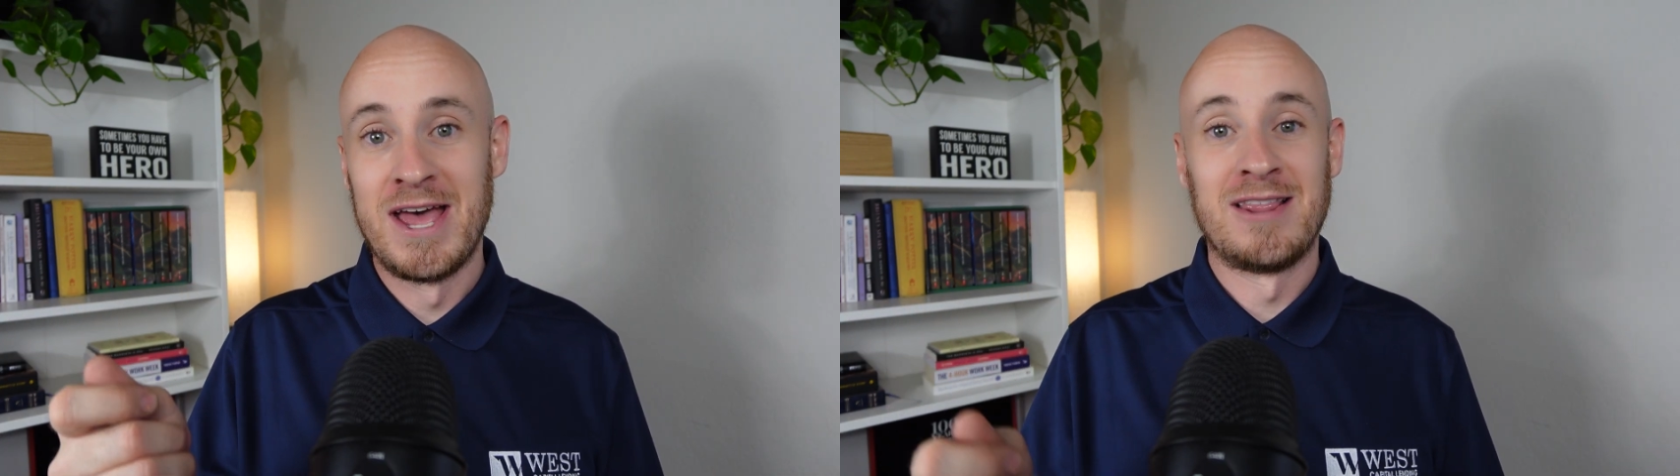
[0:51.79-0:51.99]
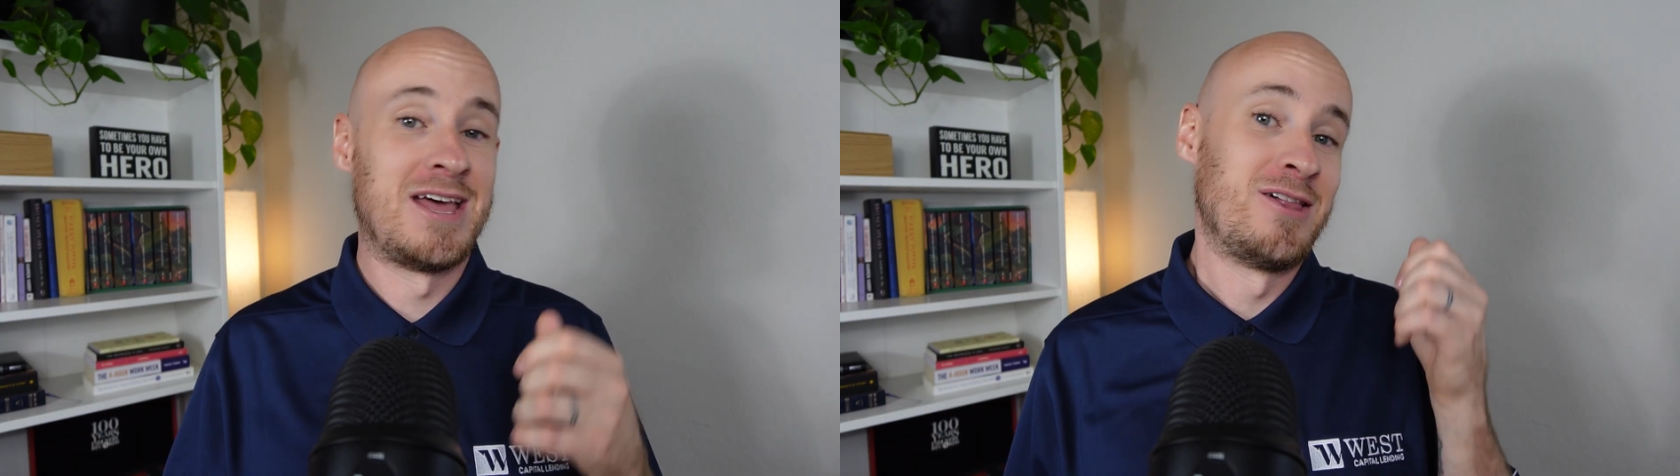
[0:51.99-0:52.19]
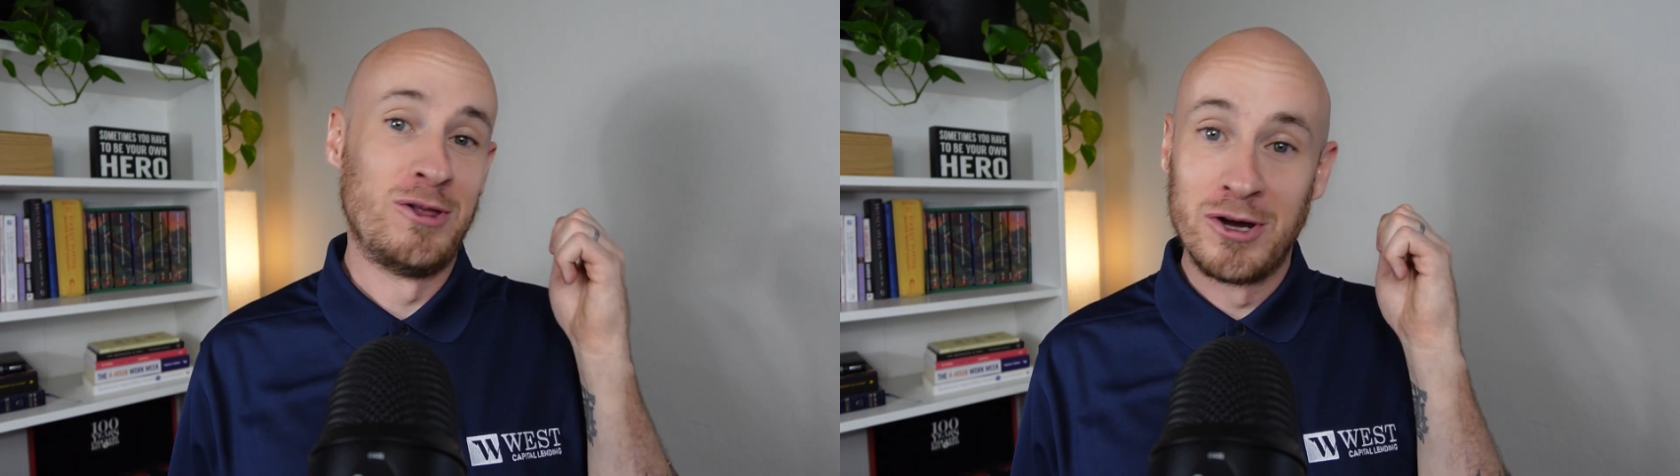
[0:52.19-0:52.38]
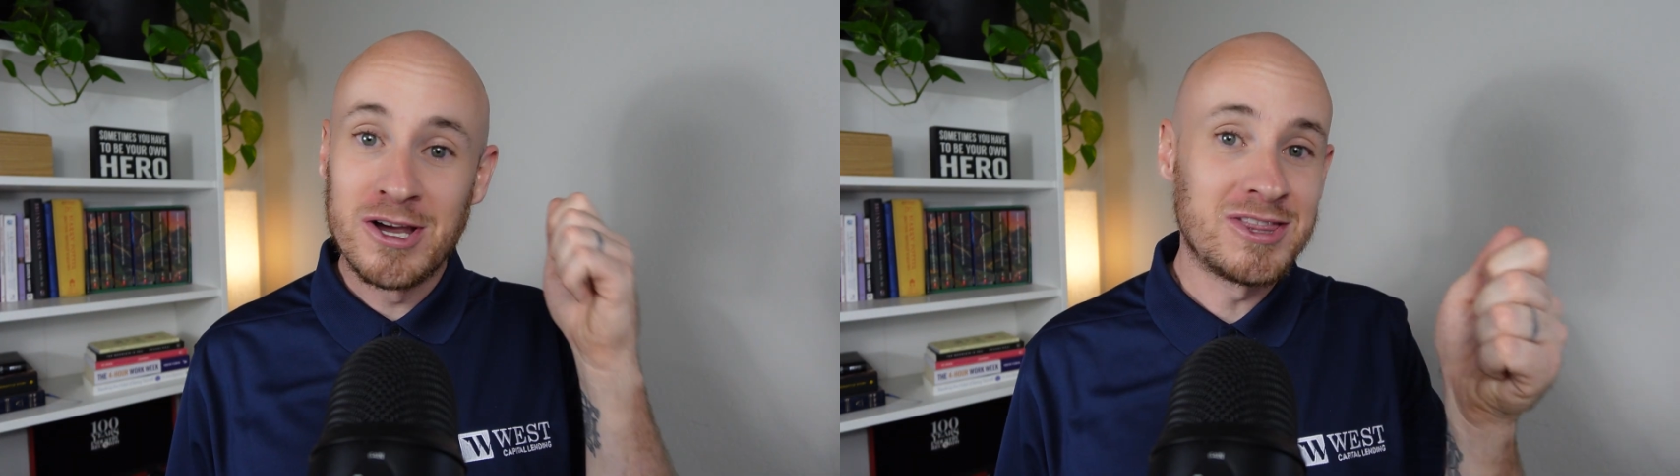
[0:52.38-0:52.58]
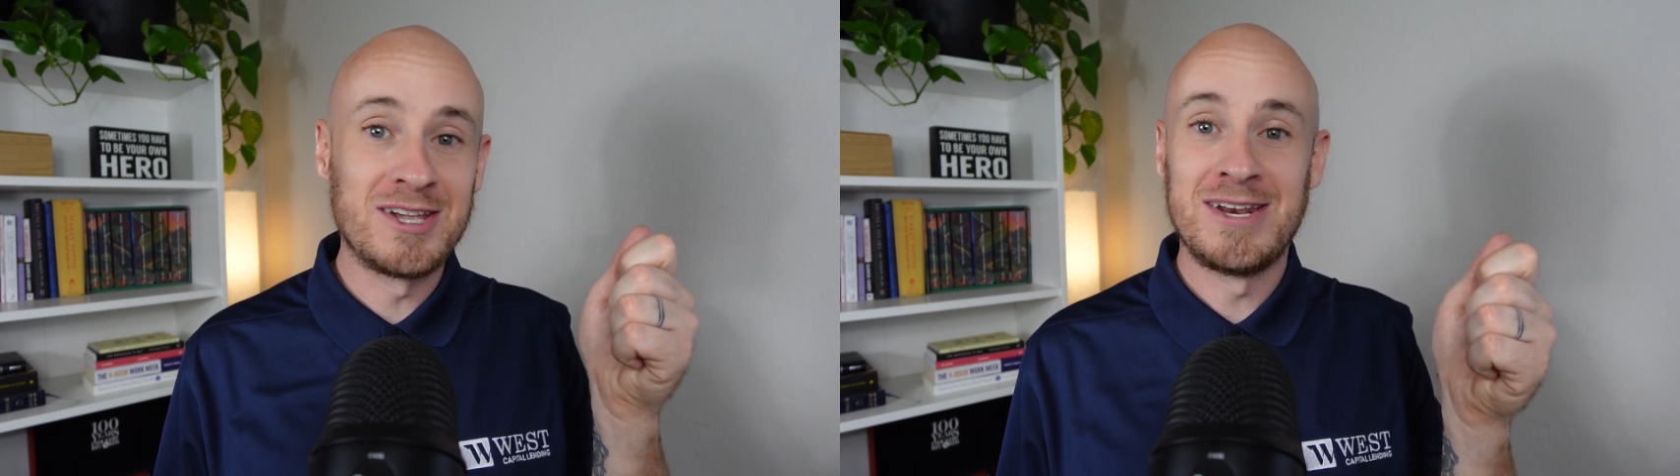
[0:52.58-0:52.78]
they look
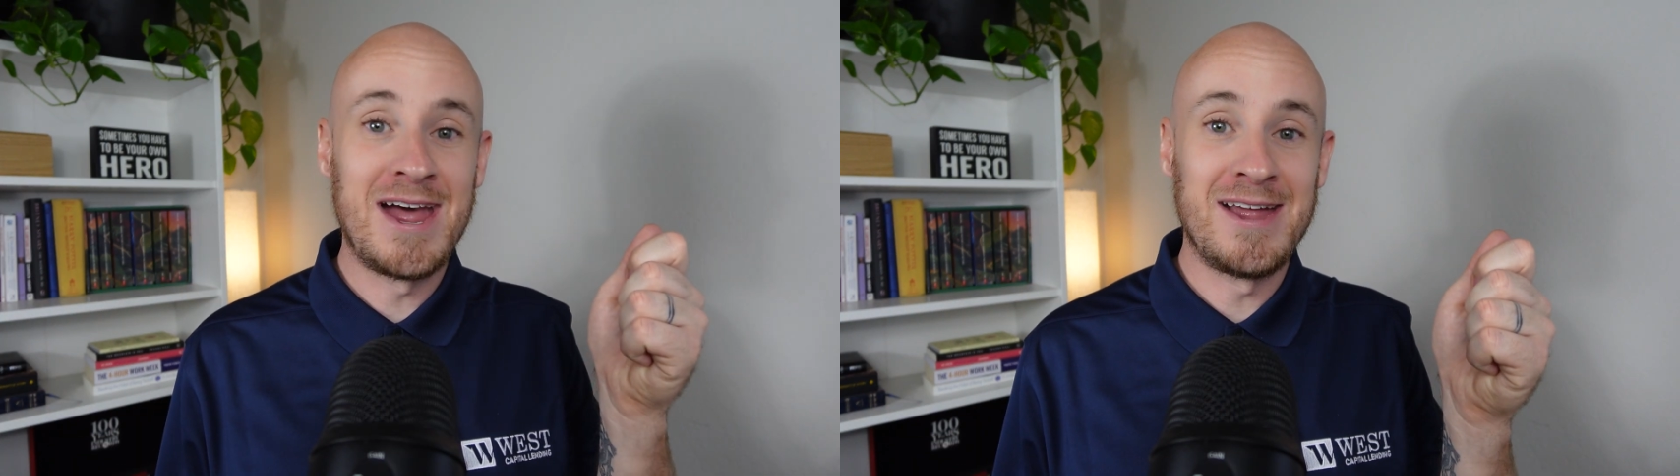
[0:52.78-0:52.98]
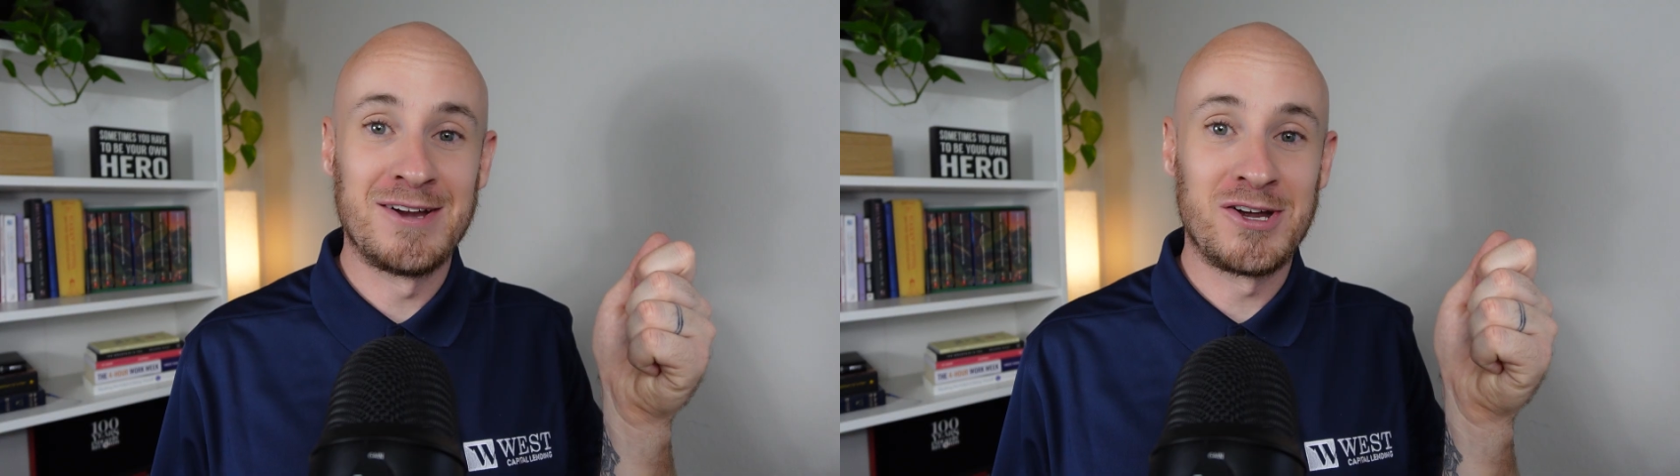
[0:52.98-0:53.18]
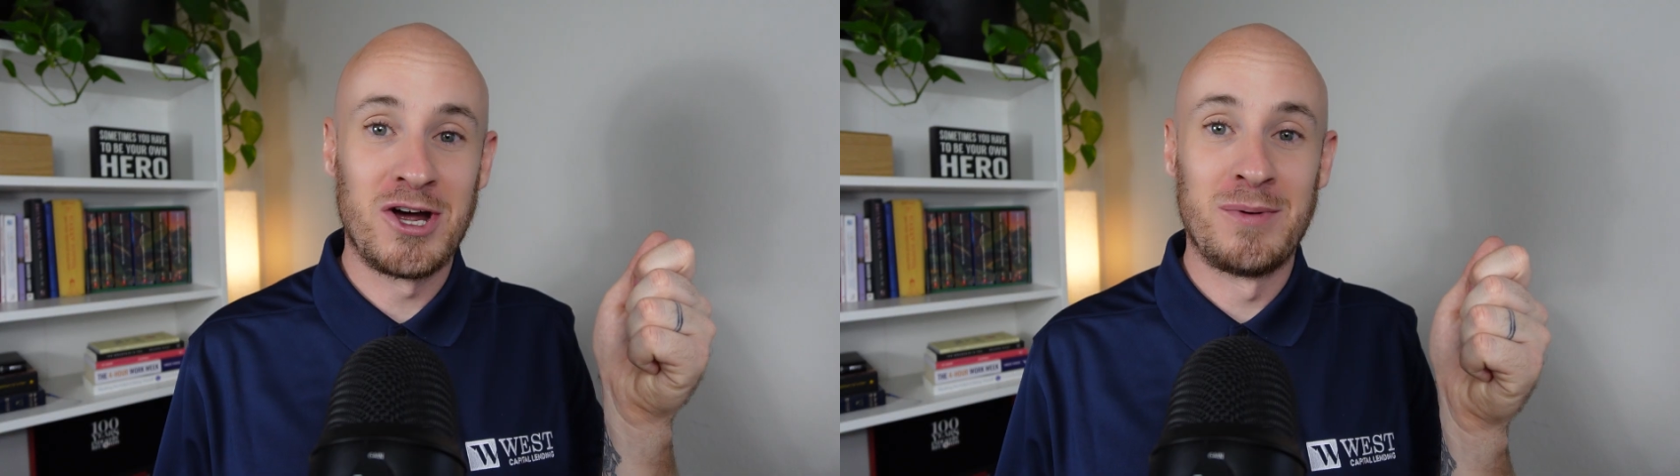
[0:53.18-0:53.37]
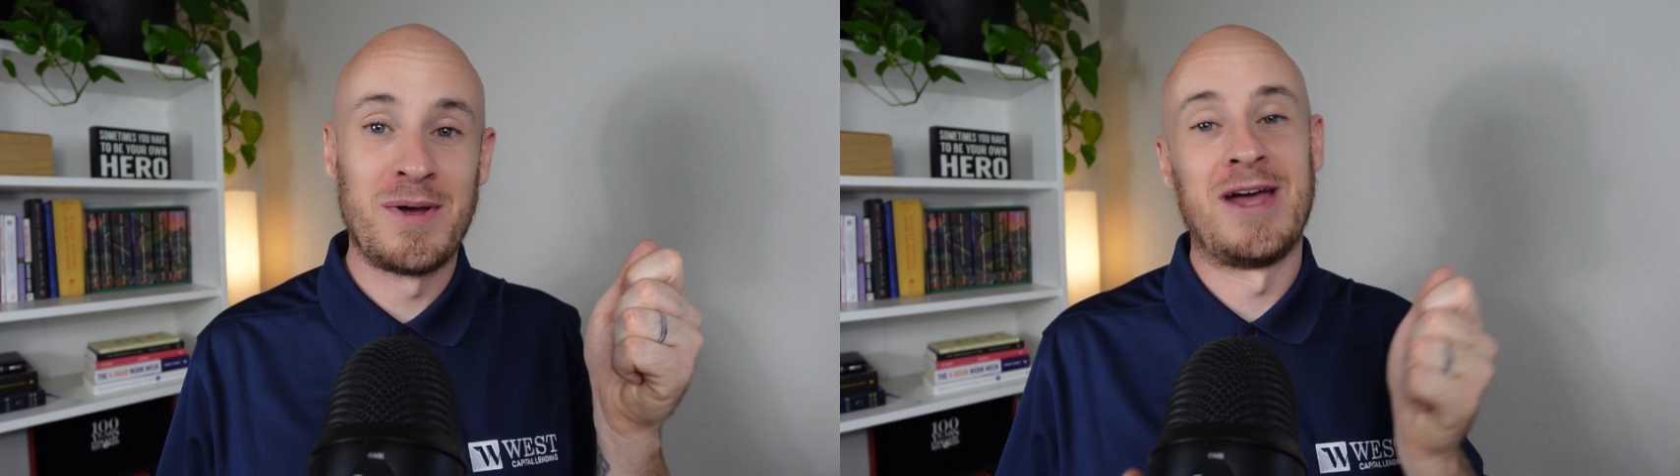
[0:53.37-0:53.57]
at the net income,